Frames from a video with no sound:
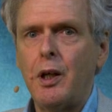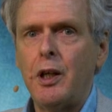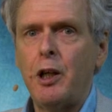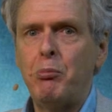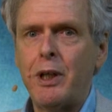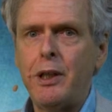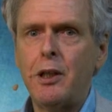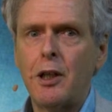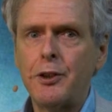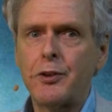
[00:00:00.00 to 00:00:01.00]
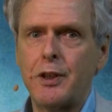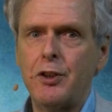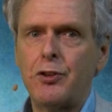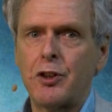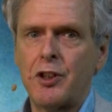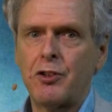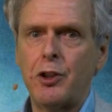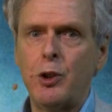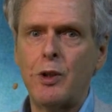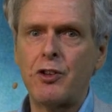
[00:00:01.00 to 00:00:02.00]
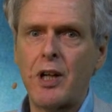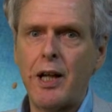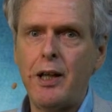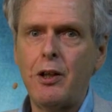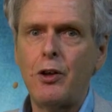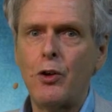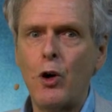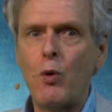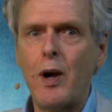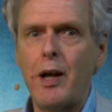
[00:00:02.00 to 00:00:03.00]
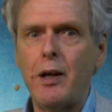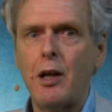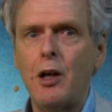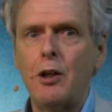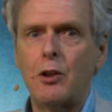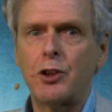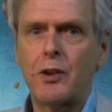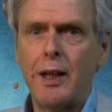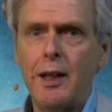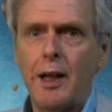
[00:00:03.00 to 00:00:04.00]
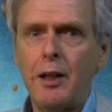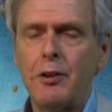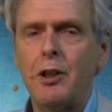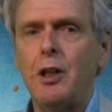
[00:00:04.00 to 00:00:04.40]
In many countries, such as the USA, Norway, Australia,